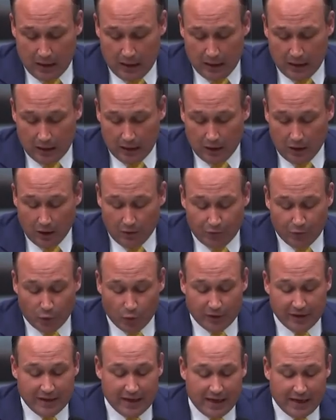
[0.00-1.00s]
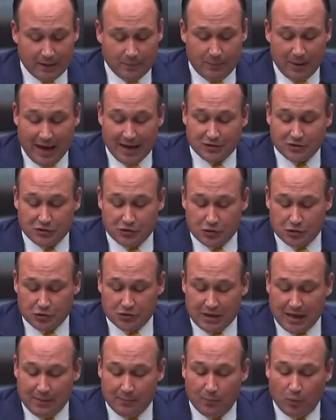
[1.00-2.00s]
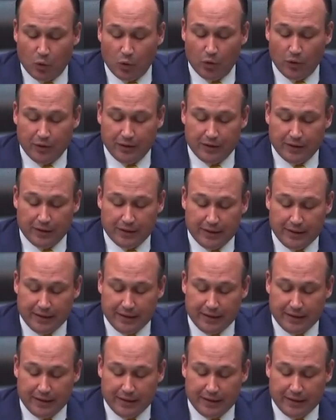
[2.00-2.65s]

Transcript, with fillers: Uh, all 49 passengers on board,